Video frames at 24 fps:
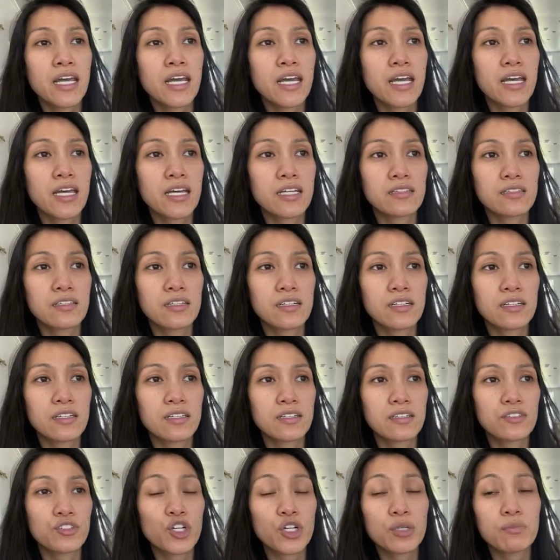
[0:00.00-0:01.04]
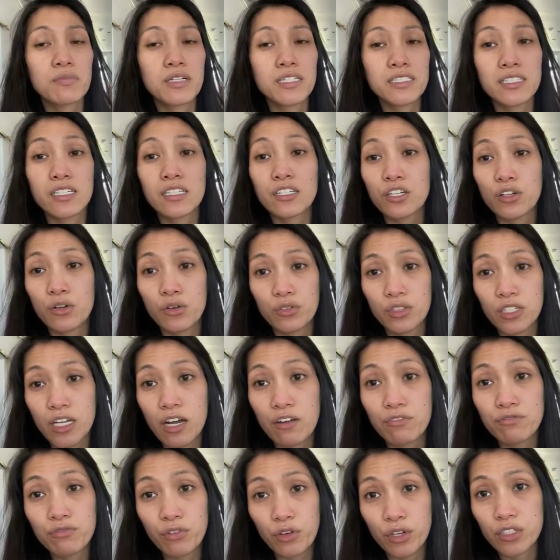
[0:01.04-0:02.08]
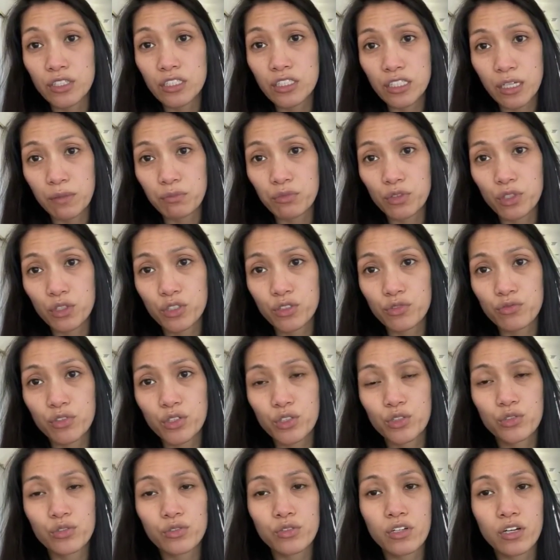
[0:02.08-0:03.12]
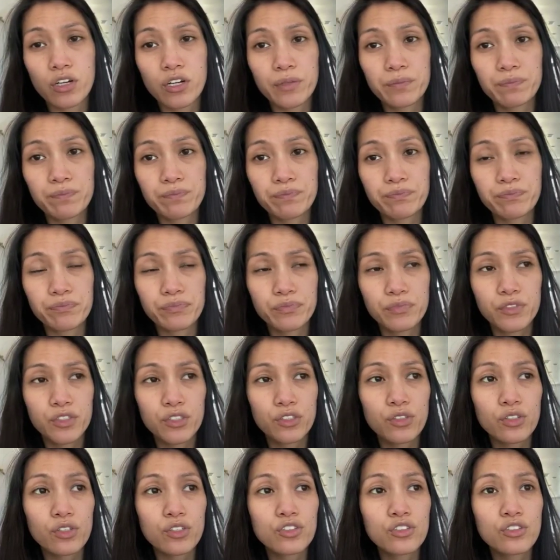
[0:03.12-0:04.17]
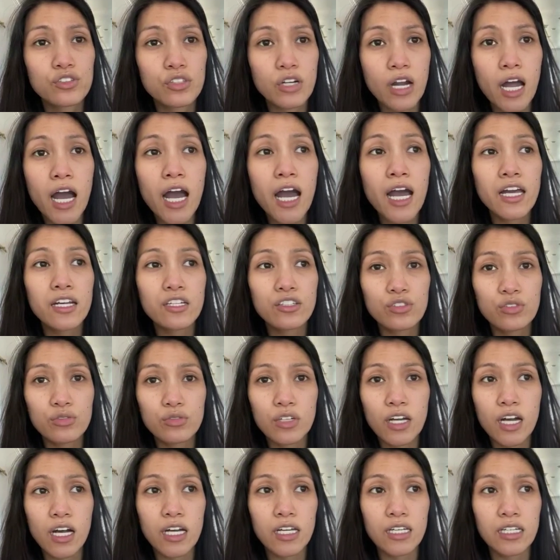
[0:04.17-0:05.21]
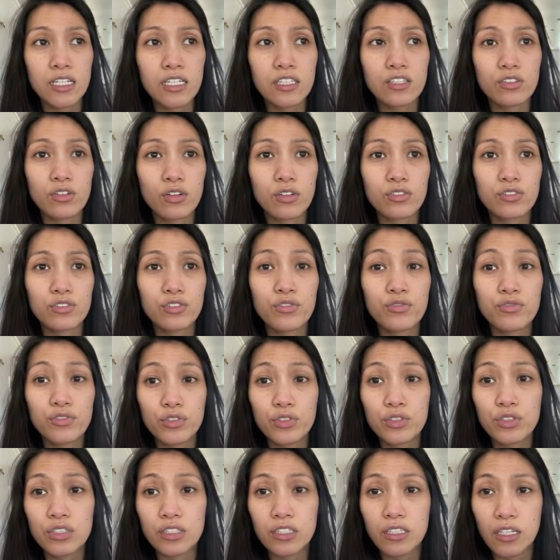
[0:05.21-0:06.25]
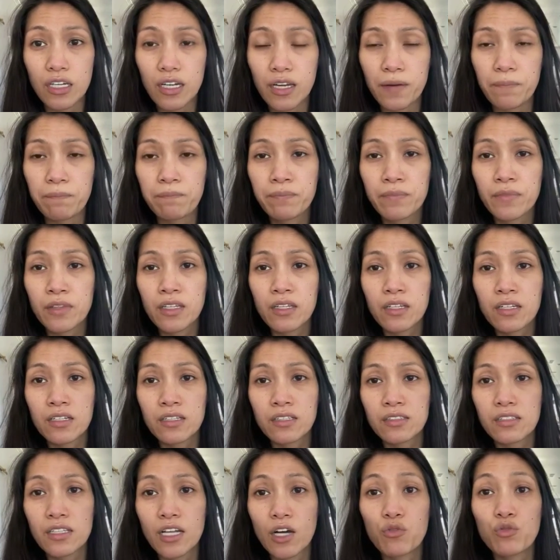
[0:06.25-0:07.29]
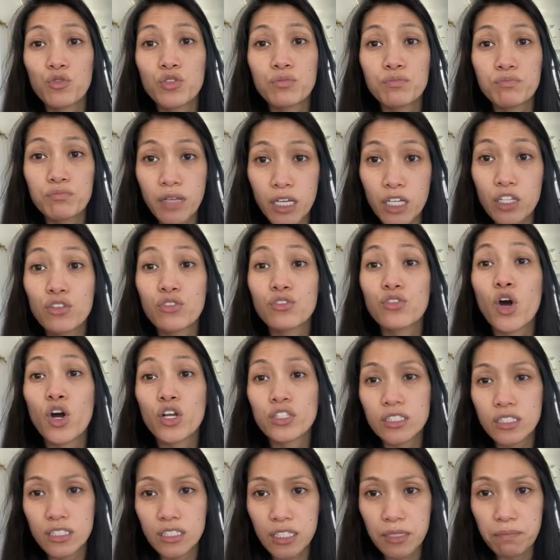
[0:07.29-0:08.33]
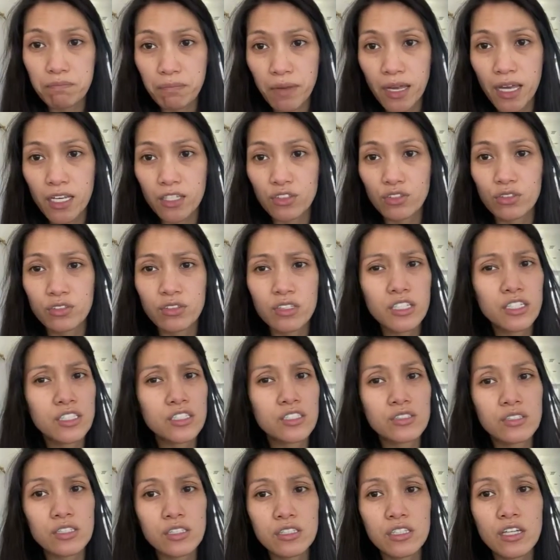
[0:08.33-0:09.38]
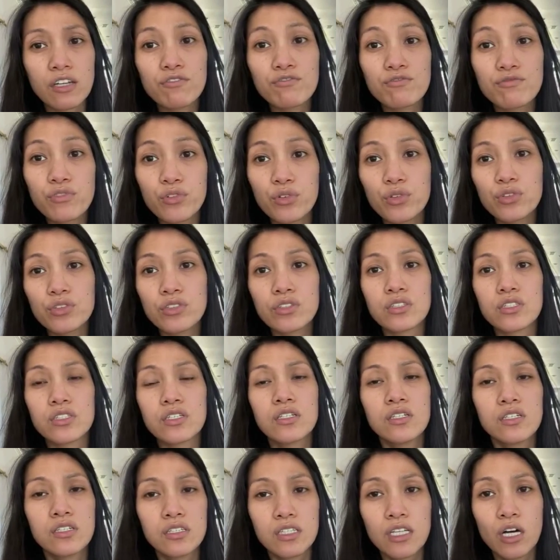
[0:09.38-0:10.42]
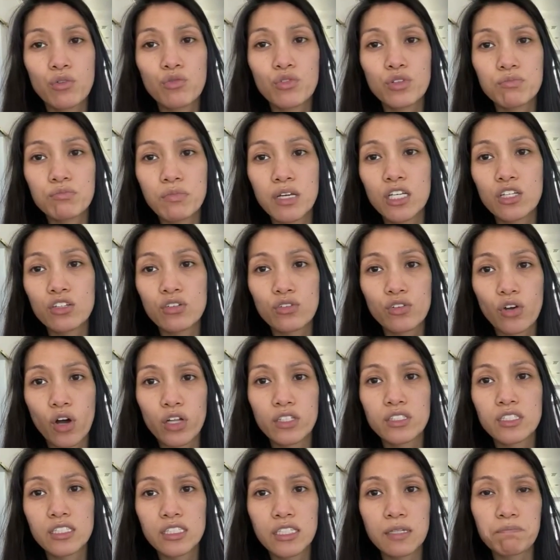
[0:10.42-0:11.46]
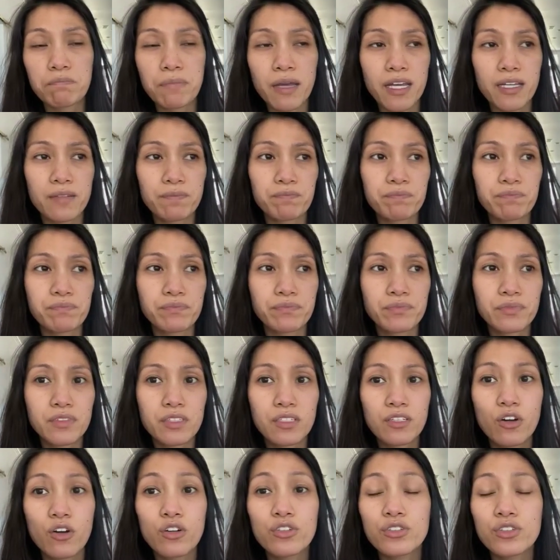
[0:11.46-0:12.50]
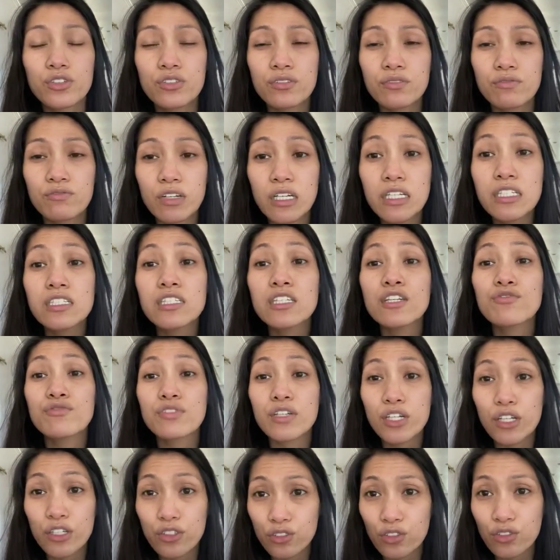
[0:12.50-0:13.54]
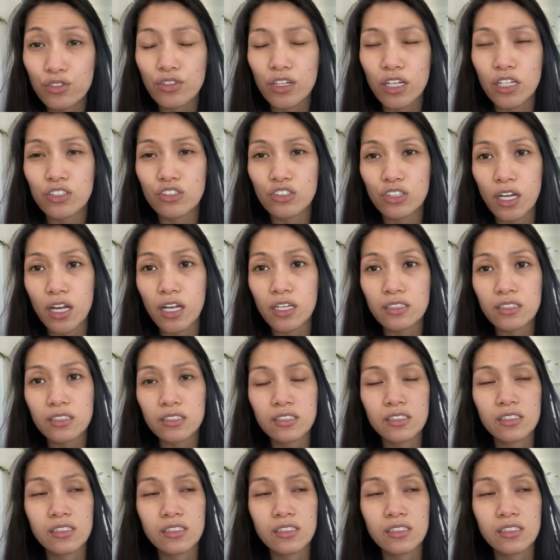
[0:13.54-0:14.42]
and normal cell, they only have 4 receptors for sugar. So try to not eat also foods that would make you constipate. So there are certain foods that would make you constipate. Also very difficult to digest